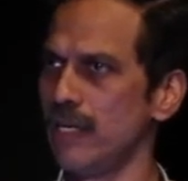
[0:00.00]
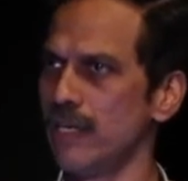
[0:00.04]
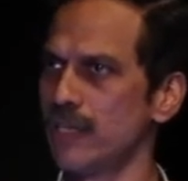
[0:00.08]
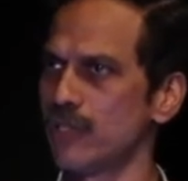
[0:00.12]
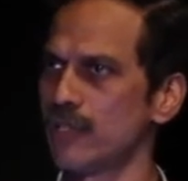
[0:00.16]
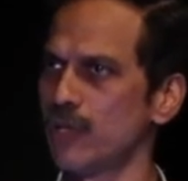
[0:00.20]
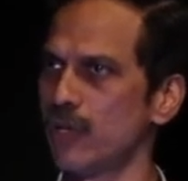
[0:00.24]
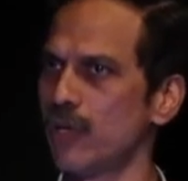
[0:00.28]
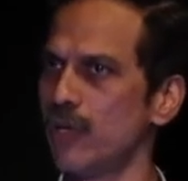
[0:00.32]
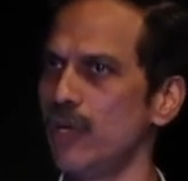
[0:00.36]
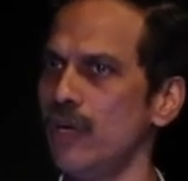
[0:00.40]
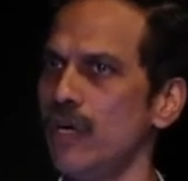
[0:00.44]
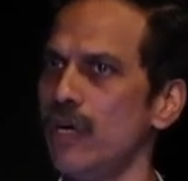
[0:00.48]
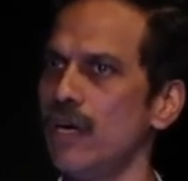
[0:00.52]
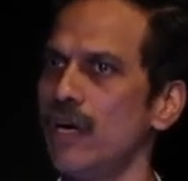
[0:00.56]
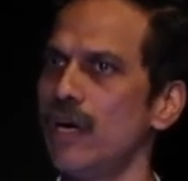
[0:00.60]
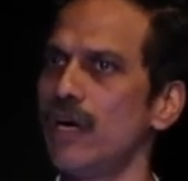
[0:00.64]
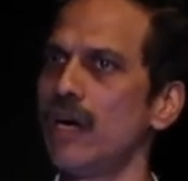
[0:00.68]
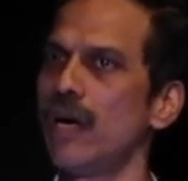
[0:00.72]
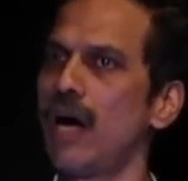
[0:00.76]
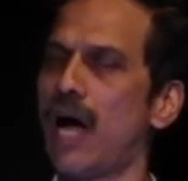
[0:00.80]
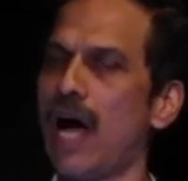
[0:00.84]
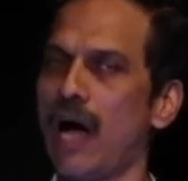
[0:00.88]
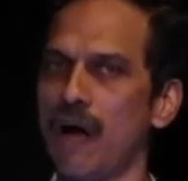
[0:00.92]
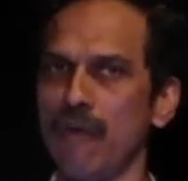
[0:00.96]
So,
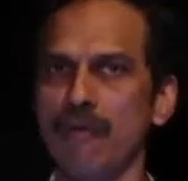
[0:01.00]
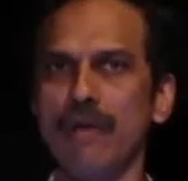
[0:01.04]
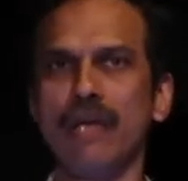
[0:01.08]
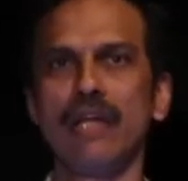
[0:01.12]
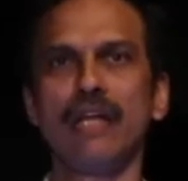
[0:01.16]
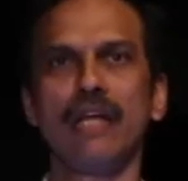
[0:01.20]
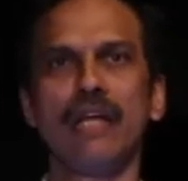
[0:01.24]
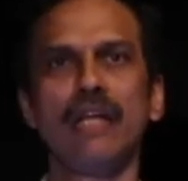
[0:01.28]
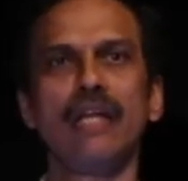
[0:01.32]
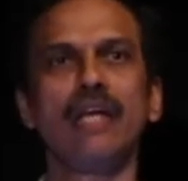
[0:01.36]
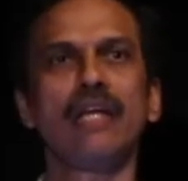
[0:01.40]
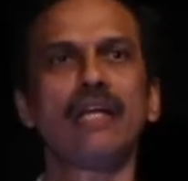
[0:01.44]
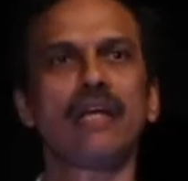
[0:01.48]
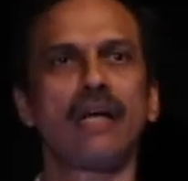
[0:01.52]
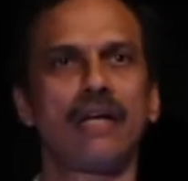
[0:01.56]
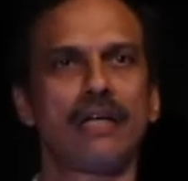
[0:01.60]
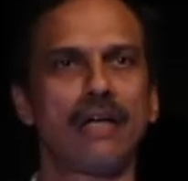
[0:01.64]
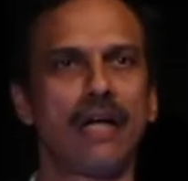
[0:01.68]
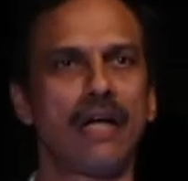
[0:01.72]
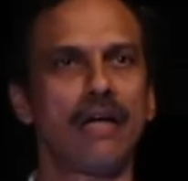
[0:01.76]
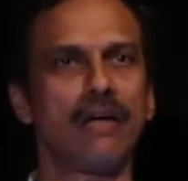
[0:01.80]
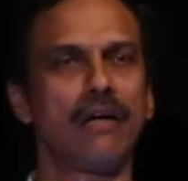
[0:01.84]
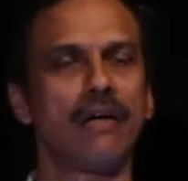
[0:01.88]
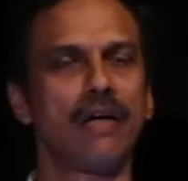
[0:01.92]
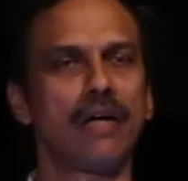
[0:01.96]
are we really
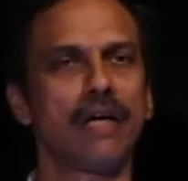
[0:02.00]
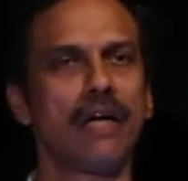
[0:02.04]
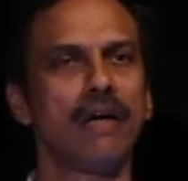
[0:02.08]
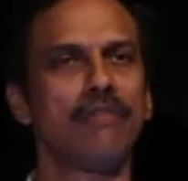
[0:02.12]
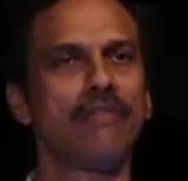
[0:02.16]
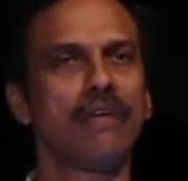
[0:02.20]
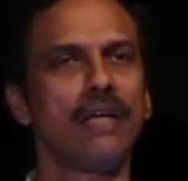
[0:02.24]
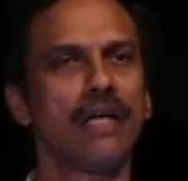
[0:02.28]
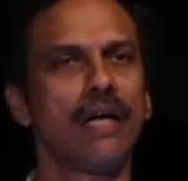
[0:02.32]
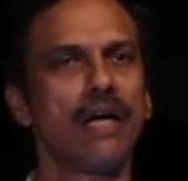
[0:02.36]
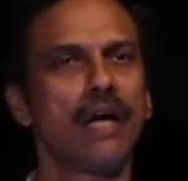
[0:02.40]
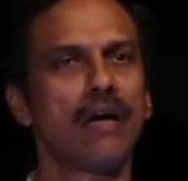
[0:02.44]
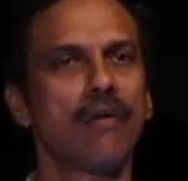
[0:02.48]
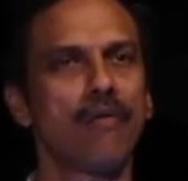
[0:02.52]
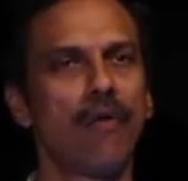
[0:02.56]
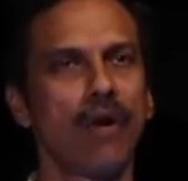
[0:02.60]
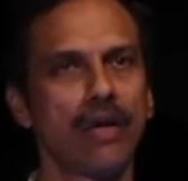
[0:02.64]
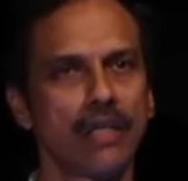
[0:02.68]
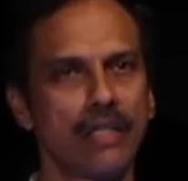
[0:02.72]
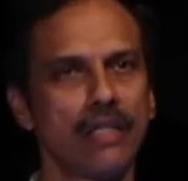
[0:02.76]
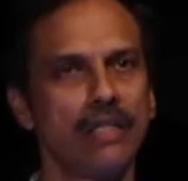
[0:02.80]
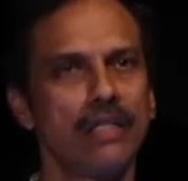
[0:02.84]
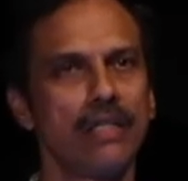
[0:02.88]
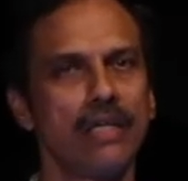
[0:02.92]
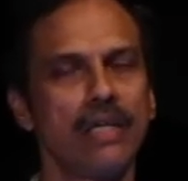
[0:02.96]
uh, governing our
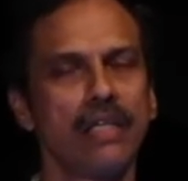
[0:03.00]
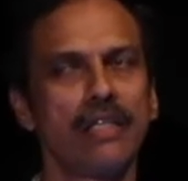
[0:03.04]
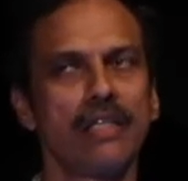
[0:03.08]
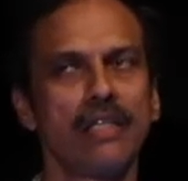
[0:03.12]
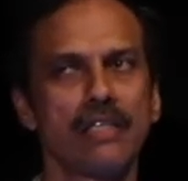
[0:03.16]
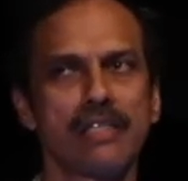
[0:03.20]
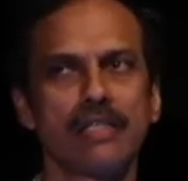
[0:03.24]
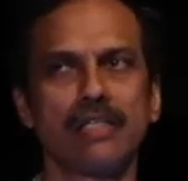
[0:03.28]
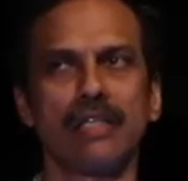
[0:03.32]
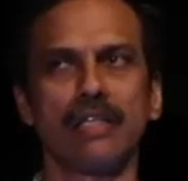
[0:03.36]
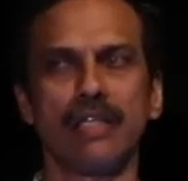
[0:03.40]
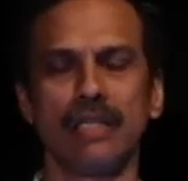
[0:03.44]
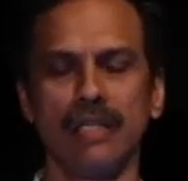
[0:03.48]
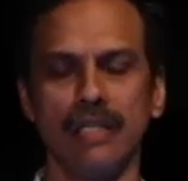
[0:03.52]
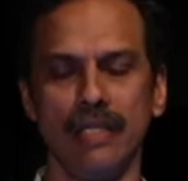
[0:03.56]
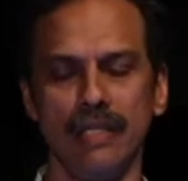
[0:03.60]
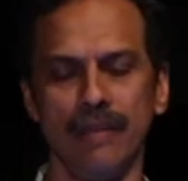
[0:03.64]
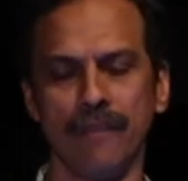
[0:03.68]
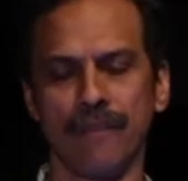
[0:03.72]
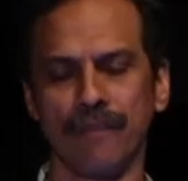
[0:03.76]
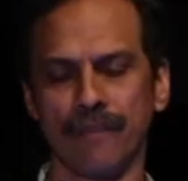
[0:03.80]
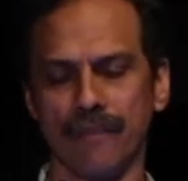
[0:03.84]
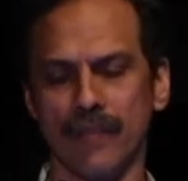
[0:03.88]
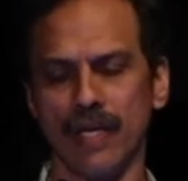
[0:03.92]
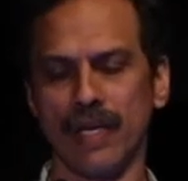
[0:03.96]
water in this city
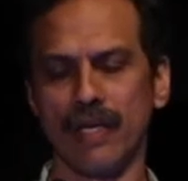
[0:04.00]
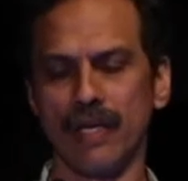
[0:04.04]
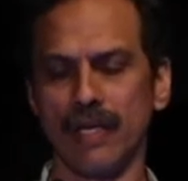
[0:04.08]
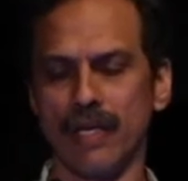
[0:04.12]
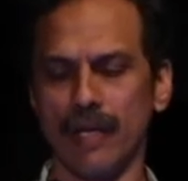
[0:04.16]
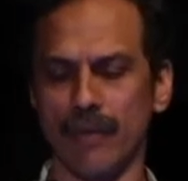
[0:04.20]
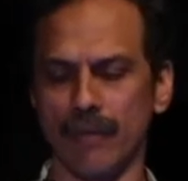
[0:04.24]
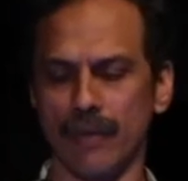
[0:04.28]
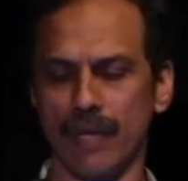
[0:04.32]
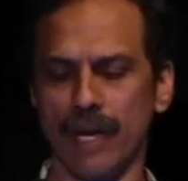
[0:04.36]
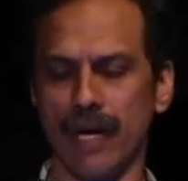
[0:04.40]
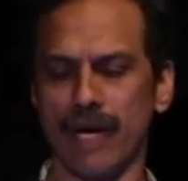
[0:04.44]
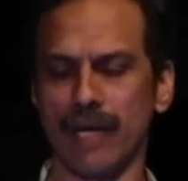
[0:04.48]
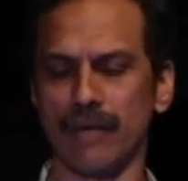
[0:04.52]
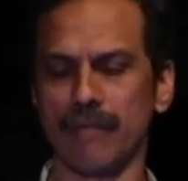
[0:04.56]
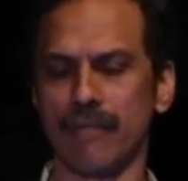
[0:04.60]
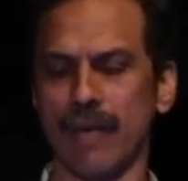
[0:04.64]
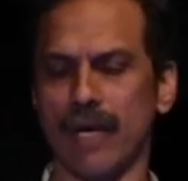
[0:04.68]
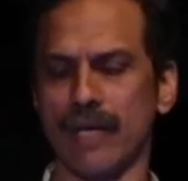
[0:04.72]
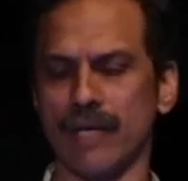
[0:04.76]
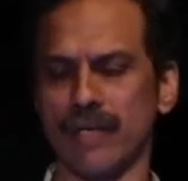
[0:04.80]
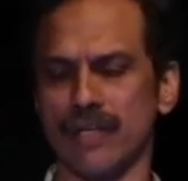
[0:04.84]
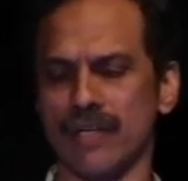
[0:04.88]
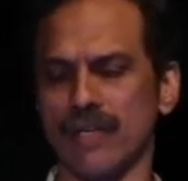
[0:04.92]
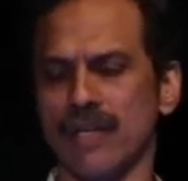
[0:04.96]
in a democratic
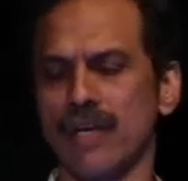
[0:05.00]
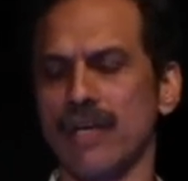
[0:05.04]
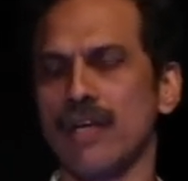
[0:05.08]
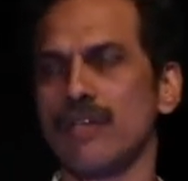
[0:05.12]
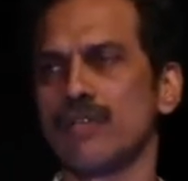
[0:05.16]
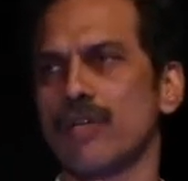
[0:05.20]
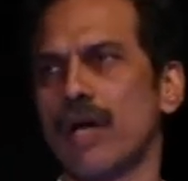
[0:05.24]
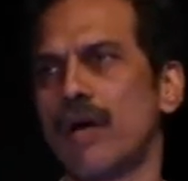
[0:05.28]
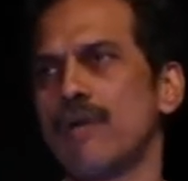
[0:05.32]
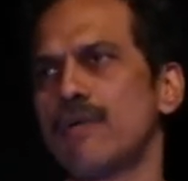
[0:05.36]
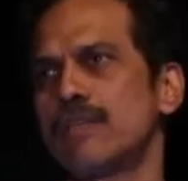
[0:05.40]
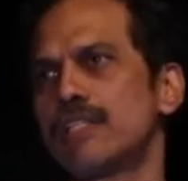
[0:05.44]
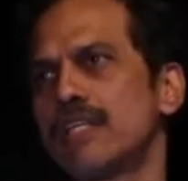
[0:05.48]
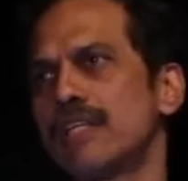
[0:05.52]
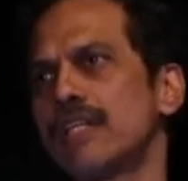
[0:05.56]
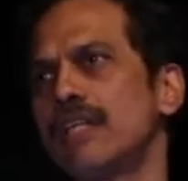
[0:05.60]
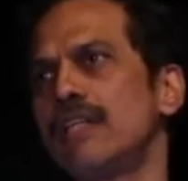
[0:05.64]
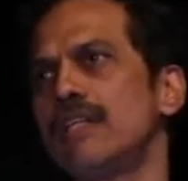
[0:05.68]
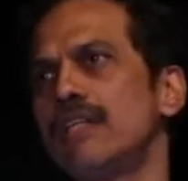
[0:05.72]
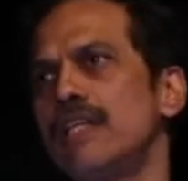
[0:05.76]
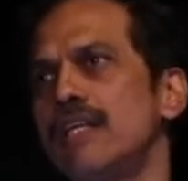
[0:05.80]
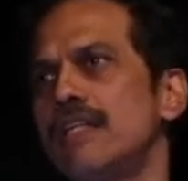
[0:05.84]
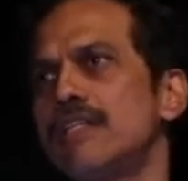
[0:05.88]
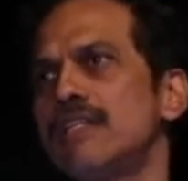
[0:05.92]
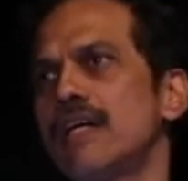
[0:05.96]
manner? So, I would say
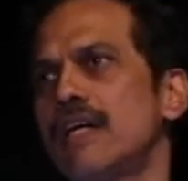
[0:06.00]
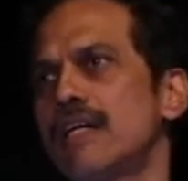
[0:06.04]
that these